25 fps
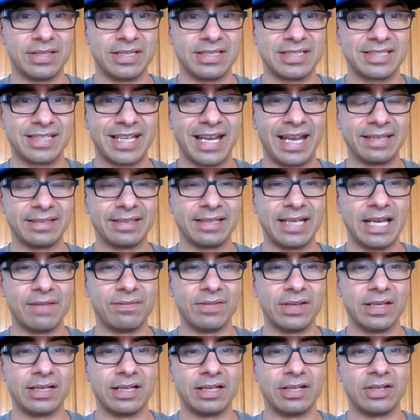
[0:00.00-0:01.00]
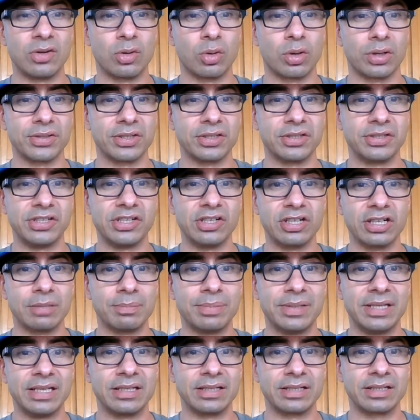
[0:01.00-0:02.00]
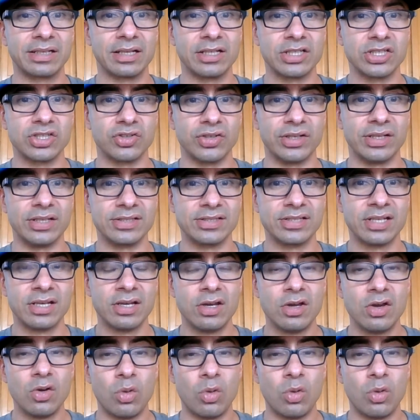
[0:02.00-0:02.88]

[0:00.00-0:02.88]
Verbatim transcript: these Scandinavian and Northern European countries.